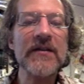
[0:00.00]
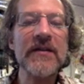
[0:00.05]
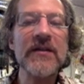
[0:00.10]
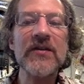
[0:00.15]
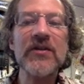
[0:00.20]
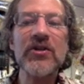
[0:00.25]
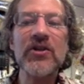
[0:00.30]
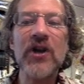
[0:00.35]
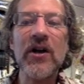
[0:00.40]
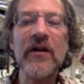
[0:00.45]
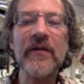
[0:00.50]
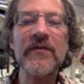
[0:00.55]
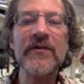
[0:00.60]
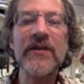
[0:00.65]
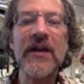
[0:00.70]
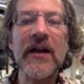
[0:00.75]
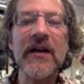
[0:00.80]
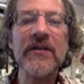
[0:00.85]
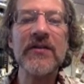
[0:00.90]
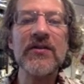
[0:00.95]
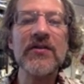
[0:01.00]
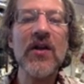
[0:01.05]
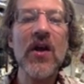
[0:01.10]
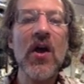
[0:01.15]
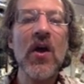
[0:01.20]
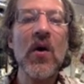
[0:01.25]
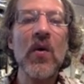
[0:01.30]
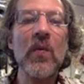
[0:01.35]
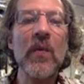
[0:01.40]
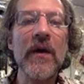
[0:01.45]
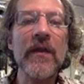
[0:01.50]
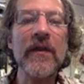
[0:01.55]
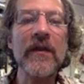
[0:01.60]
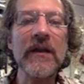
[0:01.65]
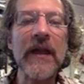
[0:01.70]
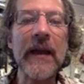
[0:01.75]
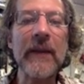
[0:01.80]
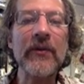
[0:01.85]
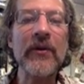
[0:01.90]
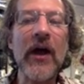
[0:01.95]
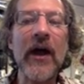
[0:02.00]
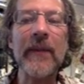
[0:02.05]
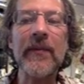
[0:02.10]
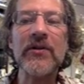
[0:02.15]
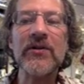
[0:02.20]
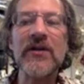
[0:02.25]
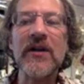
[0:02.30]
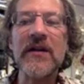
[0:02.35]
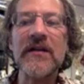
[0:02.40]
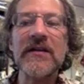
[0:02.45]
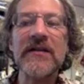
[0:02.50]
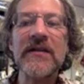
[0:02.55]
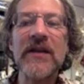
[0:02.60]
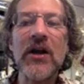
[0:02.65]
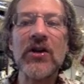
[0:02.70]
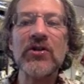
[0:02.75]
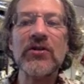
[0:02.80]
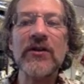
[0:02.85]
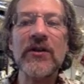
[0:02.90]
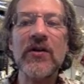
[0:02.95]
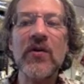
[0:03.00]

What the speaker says: this chunk of text with the label hypertext. It's actually